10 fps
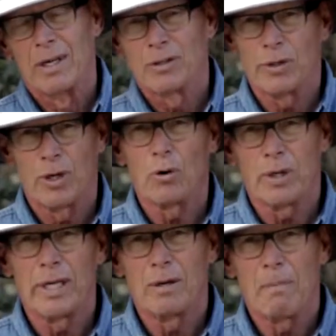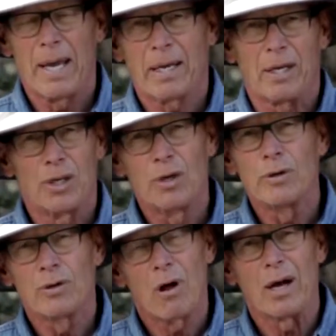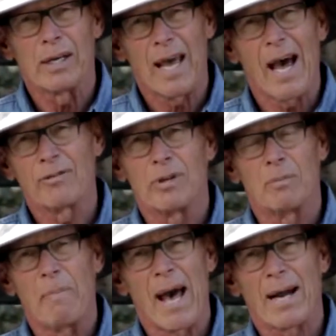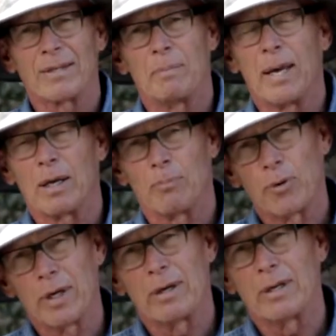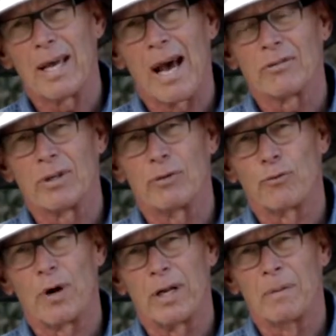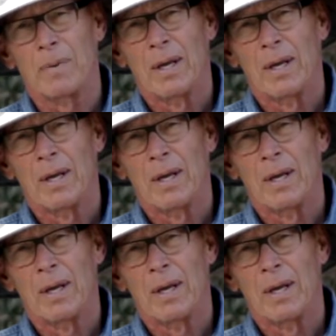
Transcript: So you don't need to make a huge long cast in the back to make a pretty good cast in the front.